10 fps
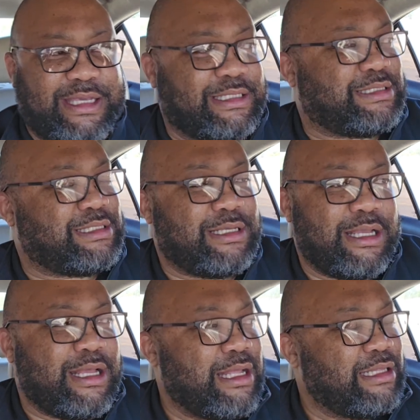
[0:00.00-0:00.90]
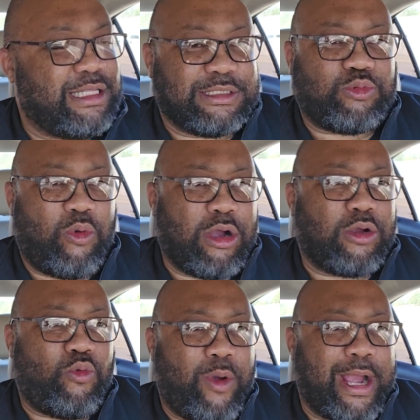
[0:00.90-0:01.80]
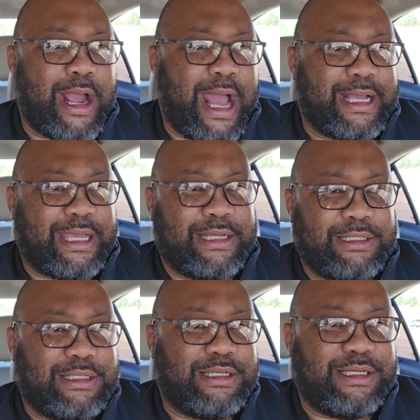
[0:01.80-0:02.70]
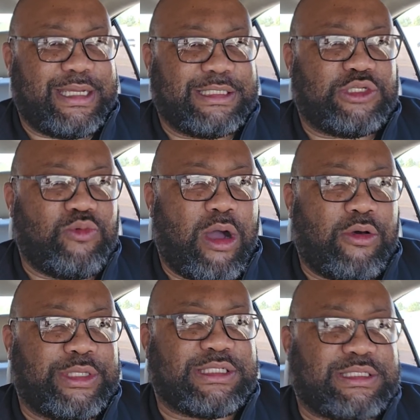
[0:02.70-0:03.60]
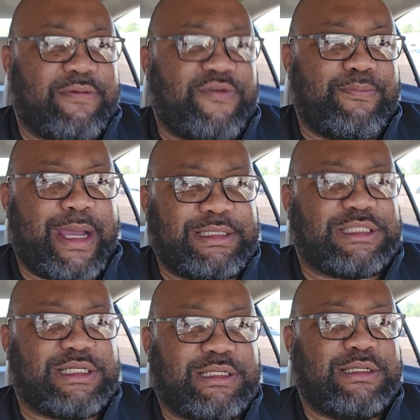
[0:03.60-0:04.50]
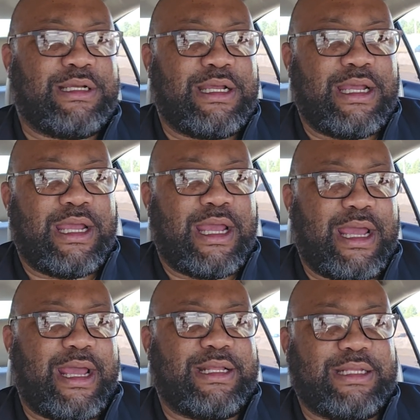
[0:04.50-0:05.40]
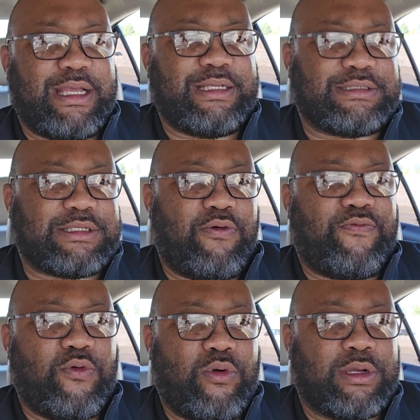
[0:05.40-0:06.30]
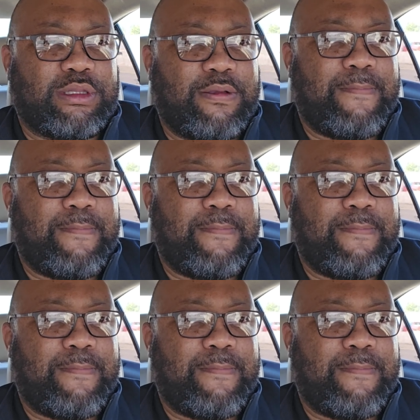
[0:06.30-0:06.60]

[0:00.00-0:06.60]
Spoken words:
this work where I can get you all this information and so forth.